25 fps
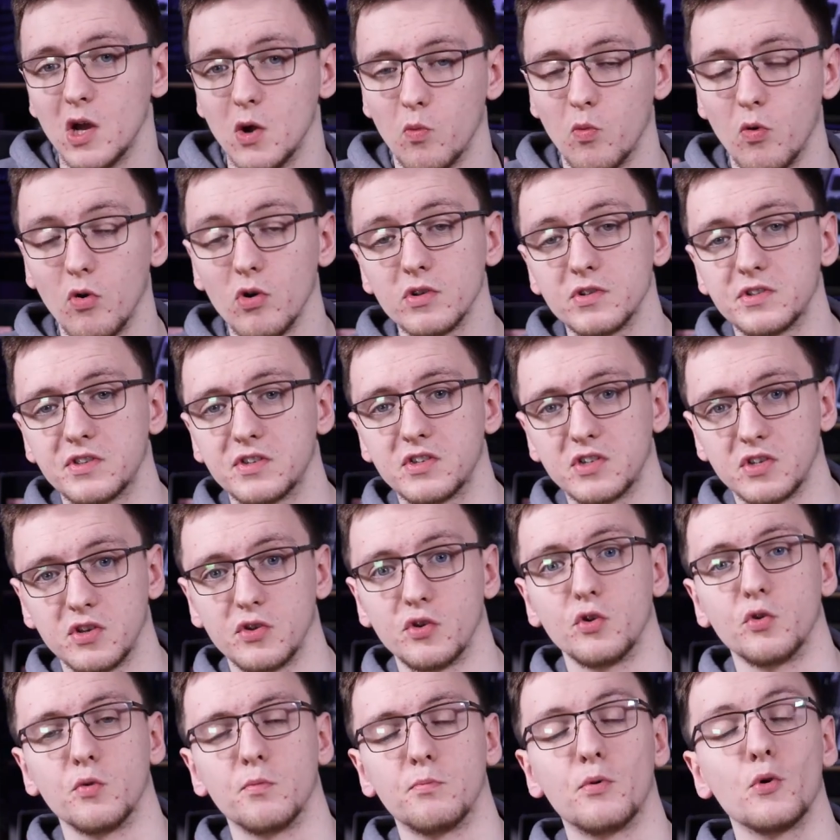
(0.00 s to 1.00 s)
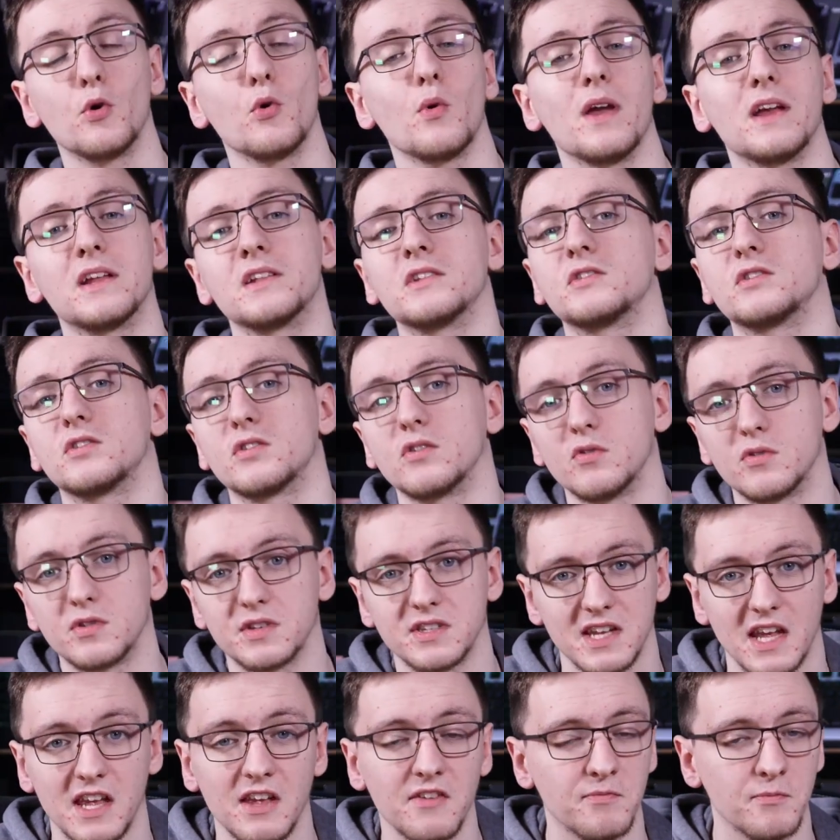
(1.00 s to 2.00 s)
was to boot into
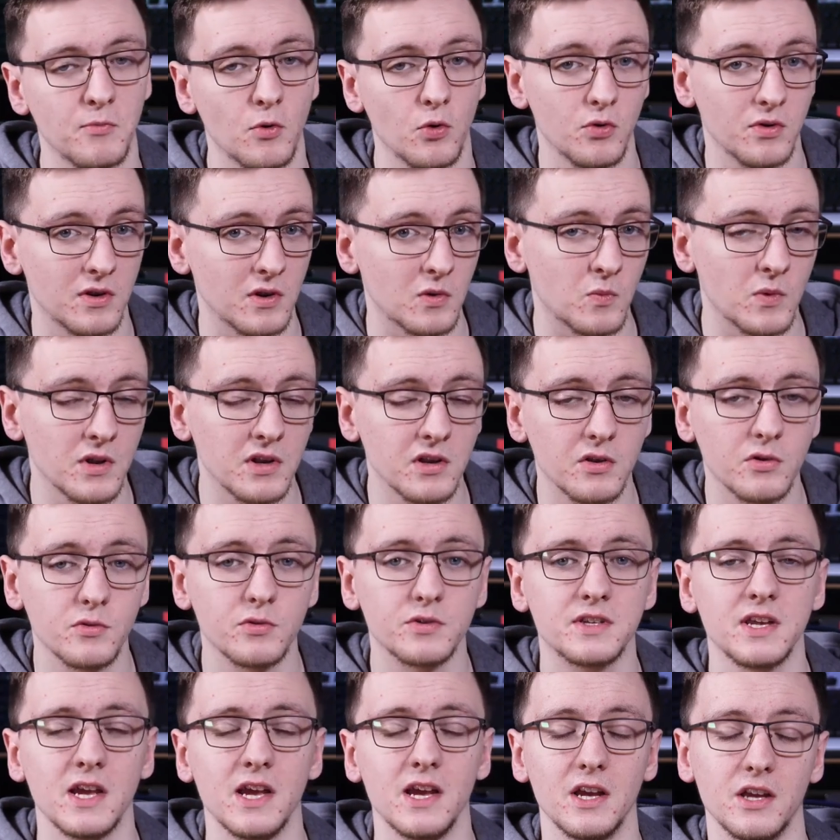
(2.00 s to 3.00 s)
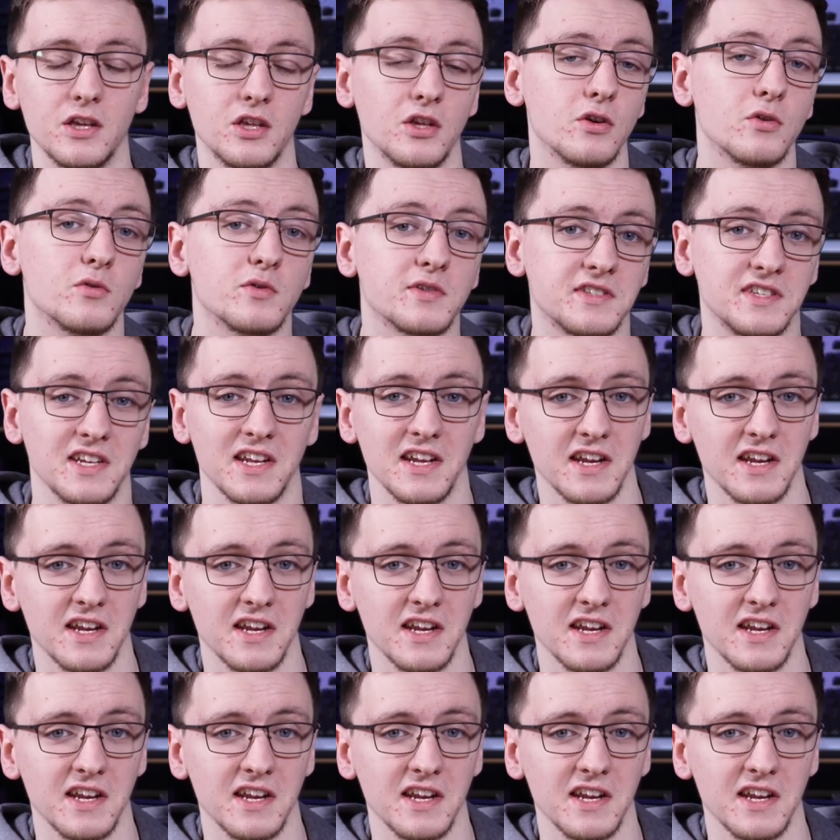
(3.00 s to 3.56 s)
safe mode in Windows, use